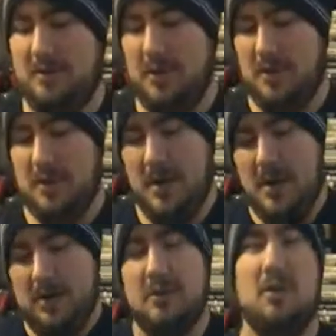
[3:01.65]
So
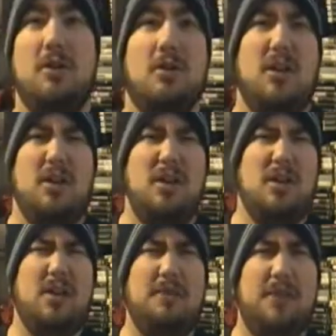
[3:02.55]
a
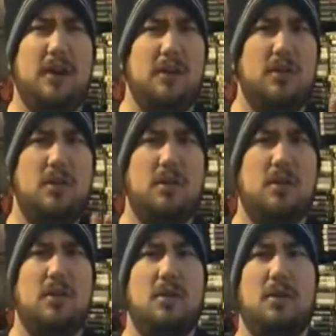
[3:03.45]
little unfair, a
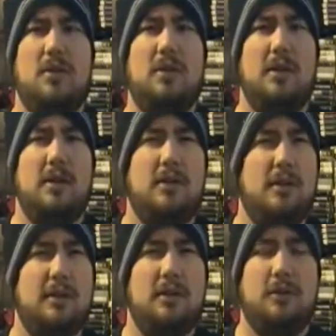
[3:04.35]
little
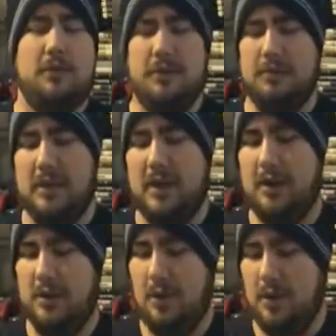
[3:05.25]
something
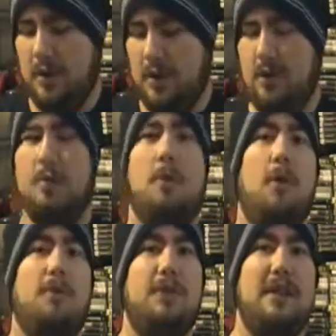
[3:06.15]
there going on.
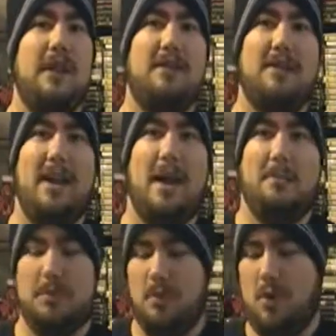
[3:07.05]
Hopefully that doesn't
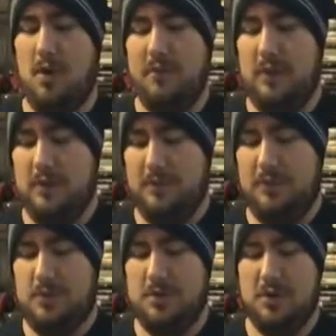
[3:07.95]
happen more often in the
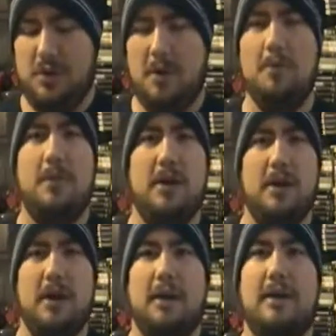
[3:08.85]
future. But
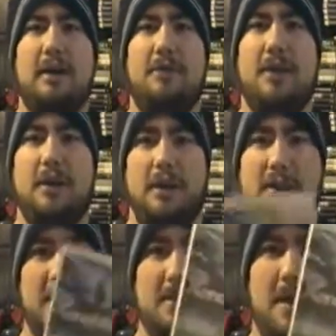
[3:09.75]
definitely a good
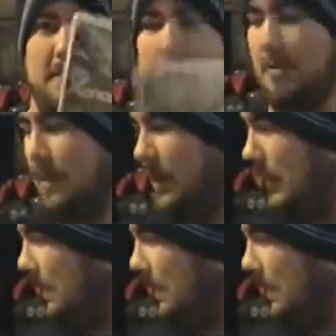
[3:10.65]
game. Happy to pick it